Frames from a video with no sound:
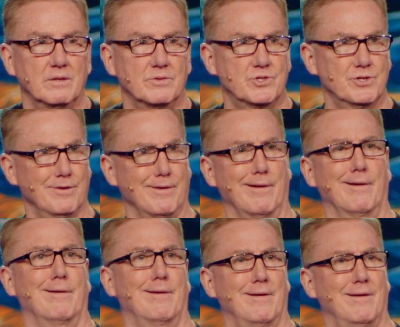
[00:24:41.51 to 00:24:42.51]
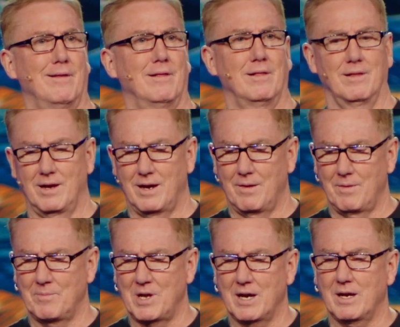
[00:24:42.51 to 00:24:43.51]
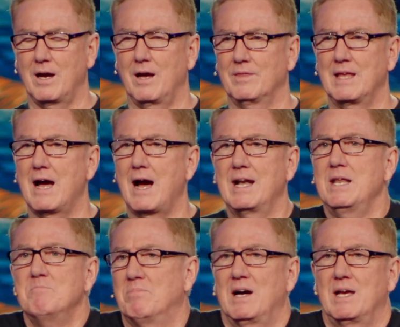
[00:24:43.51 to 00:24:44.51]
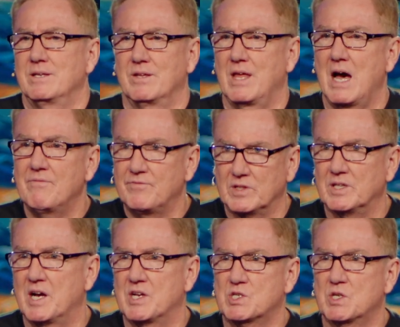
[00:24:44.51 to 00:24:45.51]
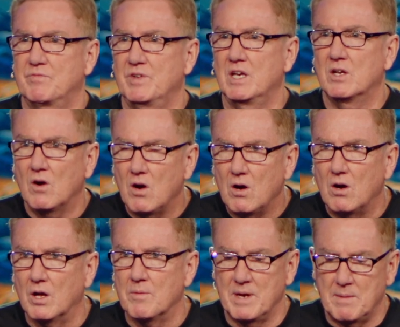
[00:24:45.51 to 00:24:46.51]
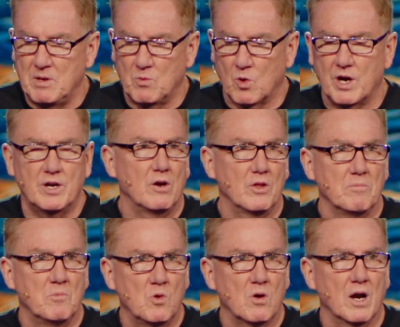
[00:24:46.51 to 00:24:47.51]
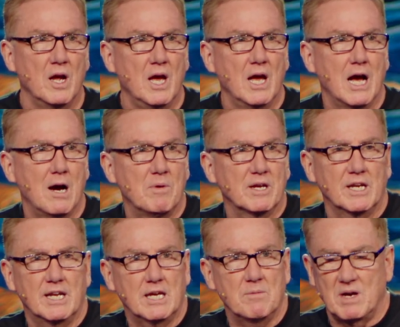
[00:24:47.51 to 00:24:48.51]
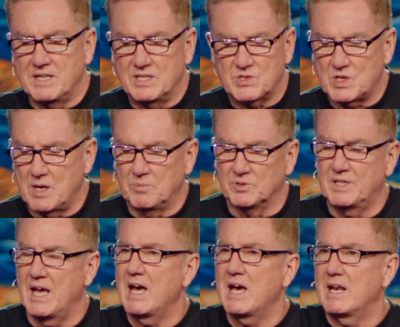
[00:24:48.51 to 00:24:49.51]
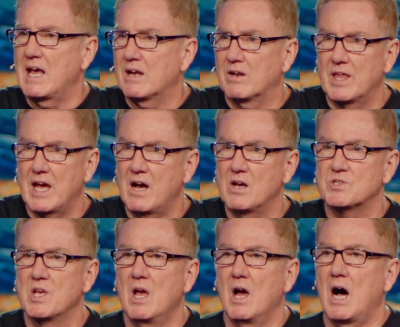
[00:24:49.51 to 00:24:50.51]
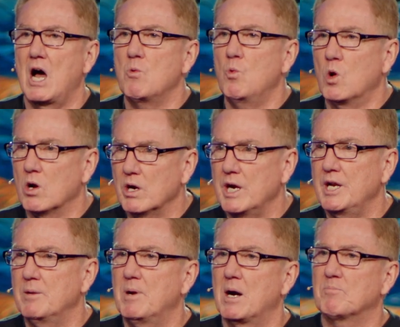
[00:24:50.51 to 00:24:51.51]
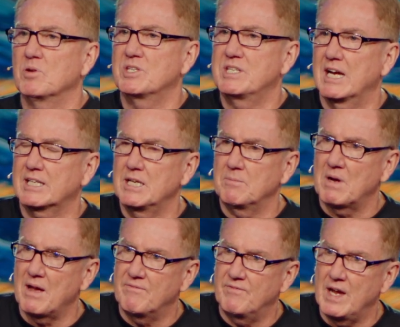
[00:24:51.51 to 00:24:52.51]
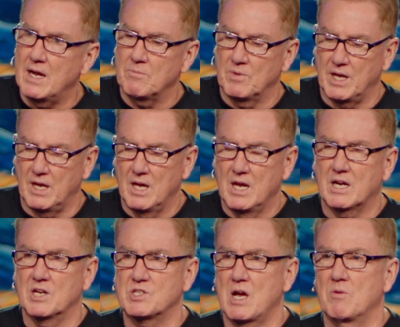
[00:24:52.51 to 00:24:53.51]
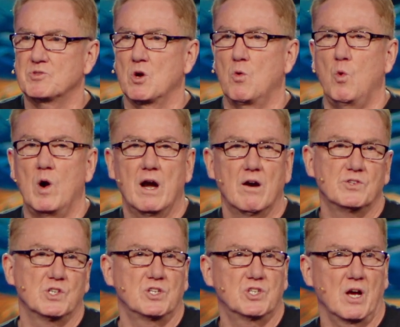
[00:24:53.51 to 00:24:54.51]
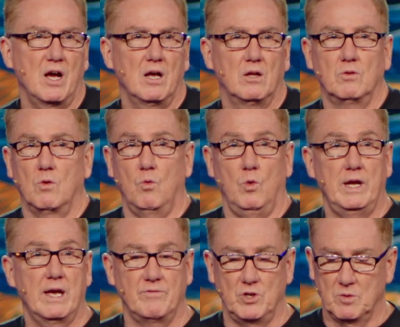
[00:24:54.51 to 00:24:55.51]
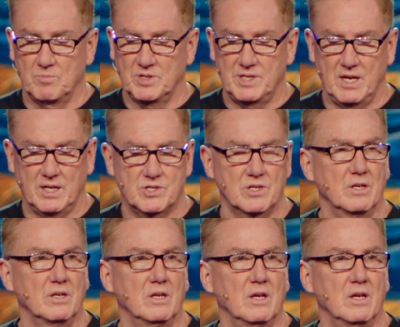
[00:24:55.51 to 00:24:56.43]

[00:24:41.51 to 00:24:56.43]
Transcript: Sure, I'm not that I didn't buy into that philosophy at all. It made me worried all the more. How am I going to get my disabled dad out of the house? I worried about protecting my family because I was aware as a child, we have no protection.